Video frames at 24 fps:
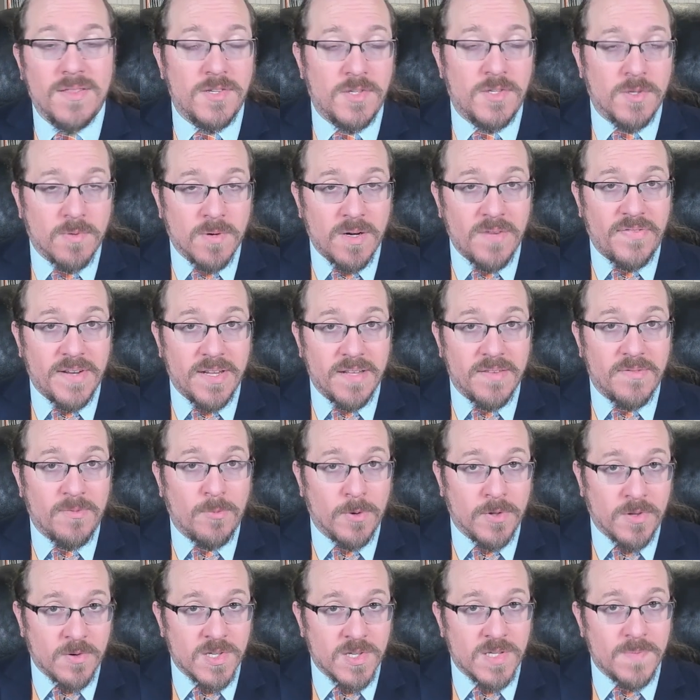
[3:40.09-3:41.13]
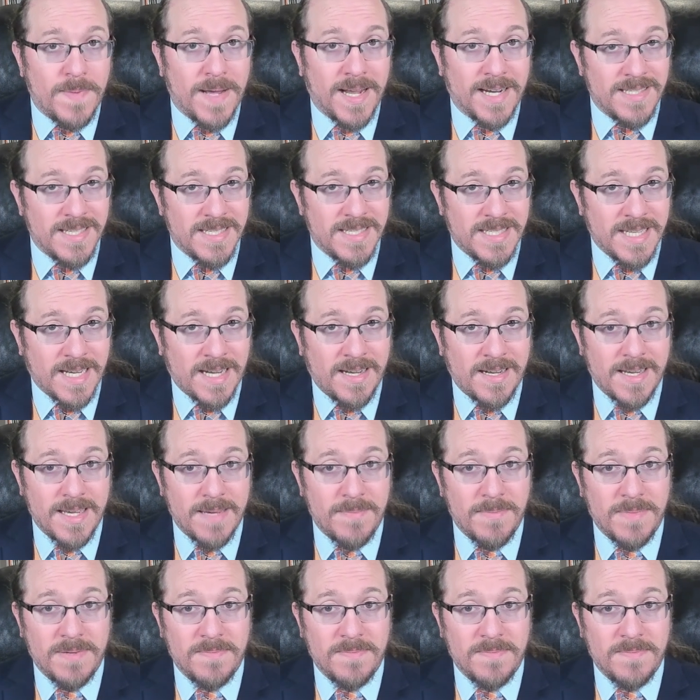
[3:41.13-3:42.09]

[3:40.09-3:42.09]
the derivative with respect to time.